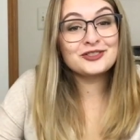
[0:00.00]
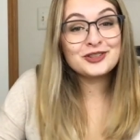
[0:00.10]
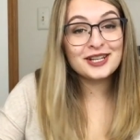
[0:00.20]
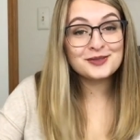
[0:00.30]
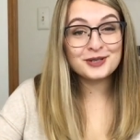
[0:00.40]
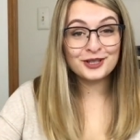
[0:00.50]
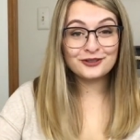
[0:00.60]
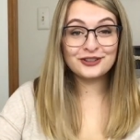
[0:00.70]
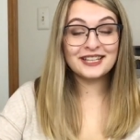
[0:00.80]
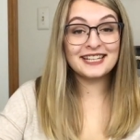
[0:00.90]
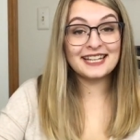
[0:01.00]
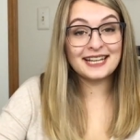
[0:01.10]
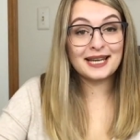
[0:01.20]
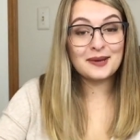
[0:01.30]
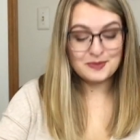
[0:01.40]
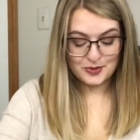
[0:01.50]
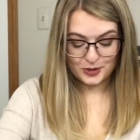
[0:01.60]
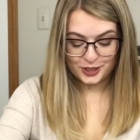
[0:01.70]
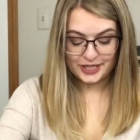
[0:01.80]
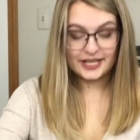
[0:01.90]
If you guys were here for the knitting
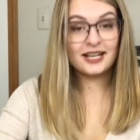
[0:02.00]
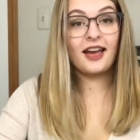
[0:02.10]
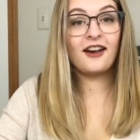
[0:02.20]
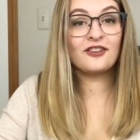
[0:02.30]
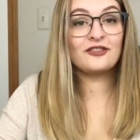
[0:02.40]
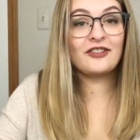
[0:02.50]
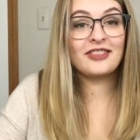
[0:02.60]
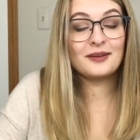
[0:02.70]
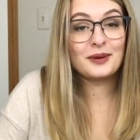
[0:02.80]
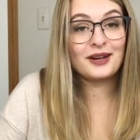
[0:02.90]
portion of the